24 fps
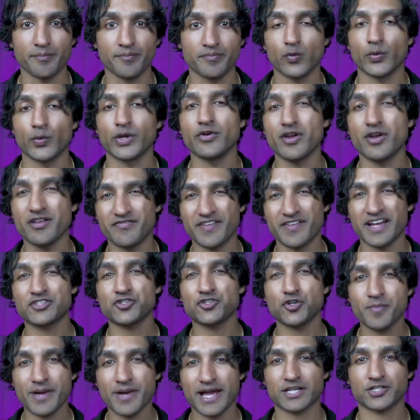We are a
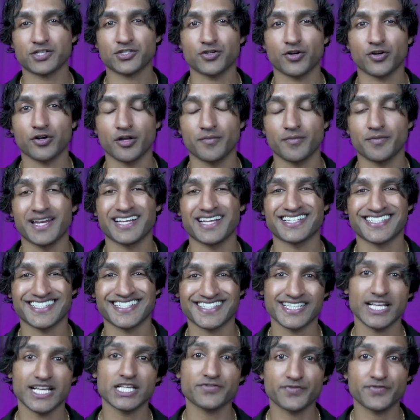venture-backed startup that has
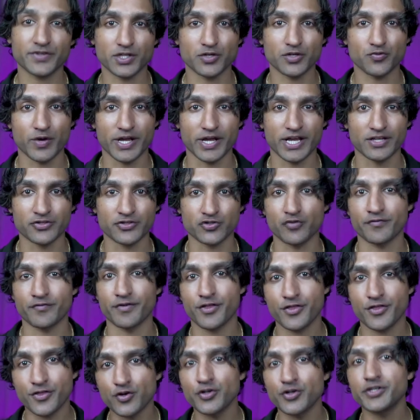successfully raised over
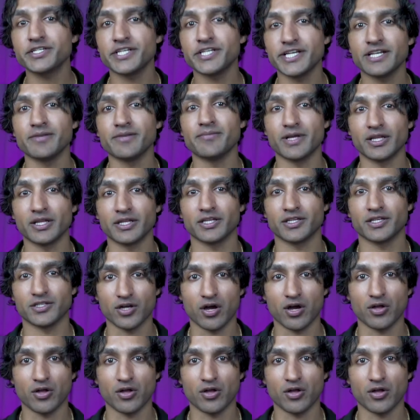$13 million